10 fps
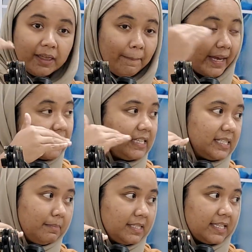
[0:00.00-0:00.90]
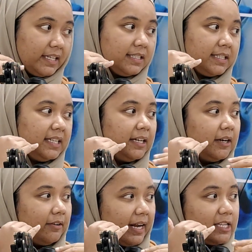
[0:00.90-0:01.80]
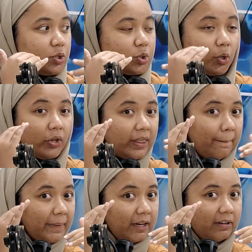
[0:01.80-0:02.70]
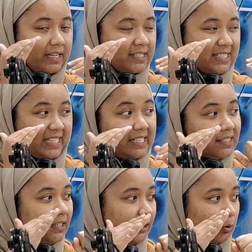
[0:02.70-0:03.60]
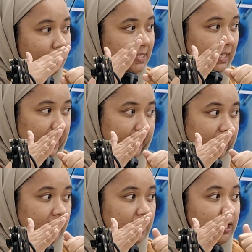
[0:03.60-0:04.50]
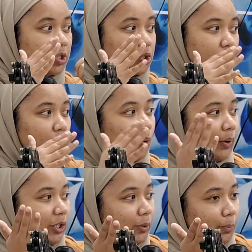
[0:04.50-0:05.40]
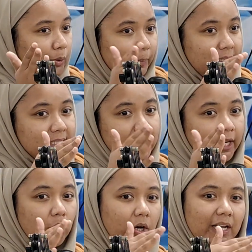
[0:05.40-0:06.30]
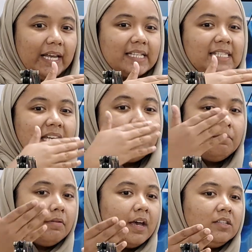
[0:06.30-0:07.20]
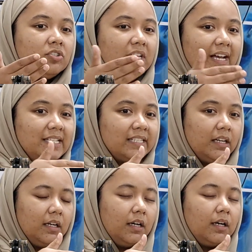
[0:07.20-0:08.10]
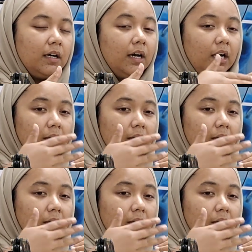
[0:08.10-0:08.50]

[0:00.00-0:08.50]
The mechanism inside. Right? So the mirror is easily to misalign. So when you put beside or like same bench as a